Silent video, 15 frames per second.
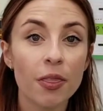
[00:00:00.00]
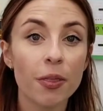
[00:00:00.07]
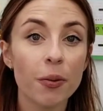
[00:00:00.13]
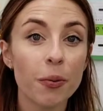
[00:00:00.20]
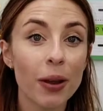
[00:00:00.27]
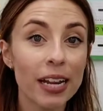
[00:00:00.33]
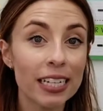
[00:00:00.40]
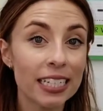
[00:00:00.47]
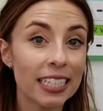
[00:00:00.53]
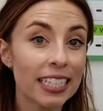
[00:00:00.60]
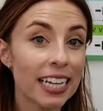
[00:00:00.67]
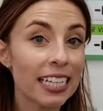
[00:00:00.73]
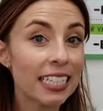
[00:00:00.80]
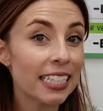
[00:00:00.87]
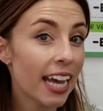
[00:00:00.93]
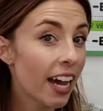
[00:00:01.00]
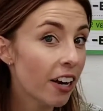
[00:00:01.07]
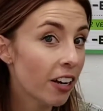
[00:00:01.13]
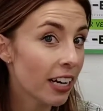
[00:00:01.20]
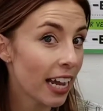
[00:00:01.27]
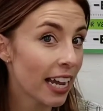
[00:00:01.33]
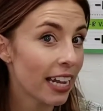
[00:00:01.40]
The way to say
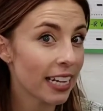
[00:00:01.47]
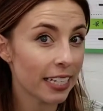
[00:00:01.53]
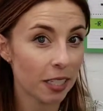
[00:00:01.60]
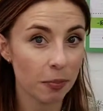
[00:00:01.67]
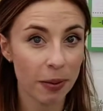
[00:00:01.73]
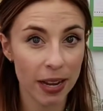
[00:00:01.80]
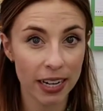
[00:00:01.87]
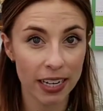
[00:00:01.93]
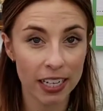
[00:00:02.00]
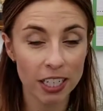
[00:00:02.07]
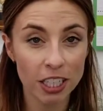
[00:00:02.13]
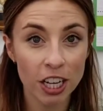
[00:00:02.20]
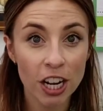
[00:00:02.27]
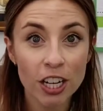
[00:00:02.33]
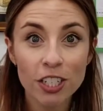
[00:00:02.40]
Saturday in Spanish